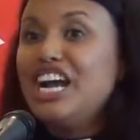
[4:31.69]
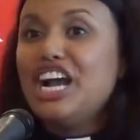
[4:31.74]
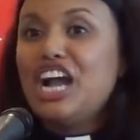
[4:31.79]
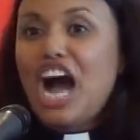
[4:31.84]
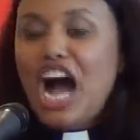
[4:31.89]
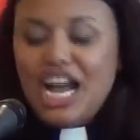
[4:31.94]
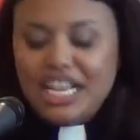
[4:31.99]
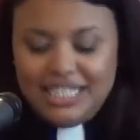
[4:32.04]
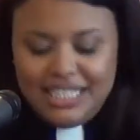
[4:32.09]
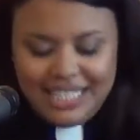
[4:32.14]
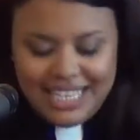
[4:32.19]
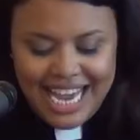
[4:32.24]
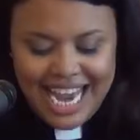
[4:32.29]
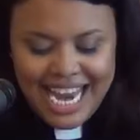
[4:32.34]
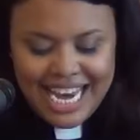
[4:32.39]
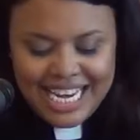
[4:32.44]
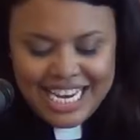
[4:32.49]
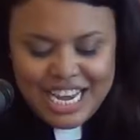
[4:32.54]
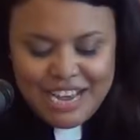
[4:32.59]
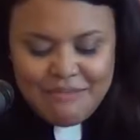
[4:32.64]
God's
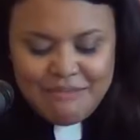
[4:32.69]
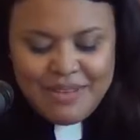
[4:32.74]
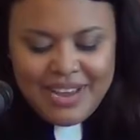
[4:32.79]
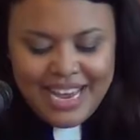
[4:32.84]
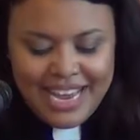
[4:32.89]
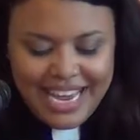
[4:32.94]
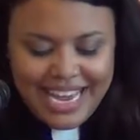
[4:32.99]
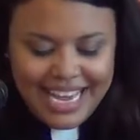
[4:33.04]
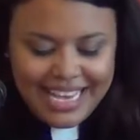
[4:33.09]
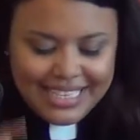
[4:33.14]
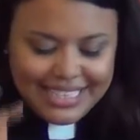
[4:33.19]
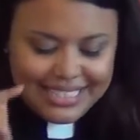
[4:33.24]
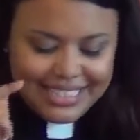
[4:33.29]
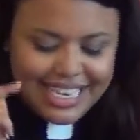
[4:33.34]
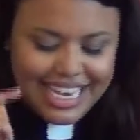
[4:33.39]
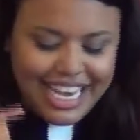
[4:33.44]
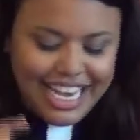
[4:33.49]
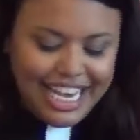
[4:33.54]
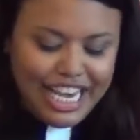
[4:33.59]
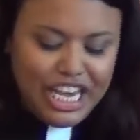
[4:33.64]
kingdom
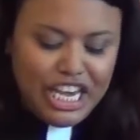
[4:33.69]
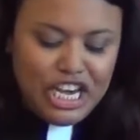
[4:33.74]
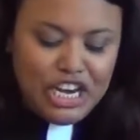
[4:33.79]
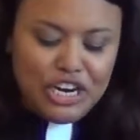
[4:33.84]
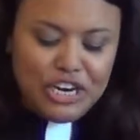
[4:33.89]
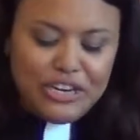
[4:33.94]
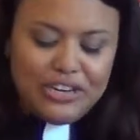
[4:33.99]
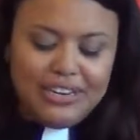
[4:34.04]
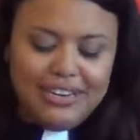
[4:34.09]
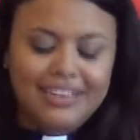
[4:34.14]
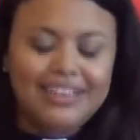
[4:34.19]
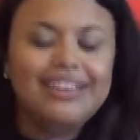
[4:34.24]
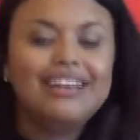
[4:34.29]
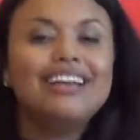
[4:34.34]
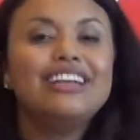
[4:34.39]
is here.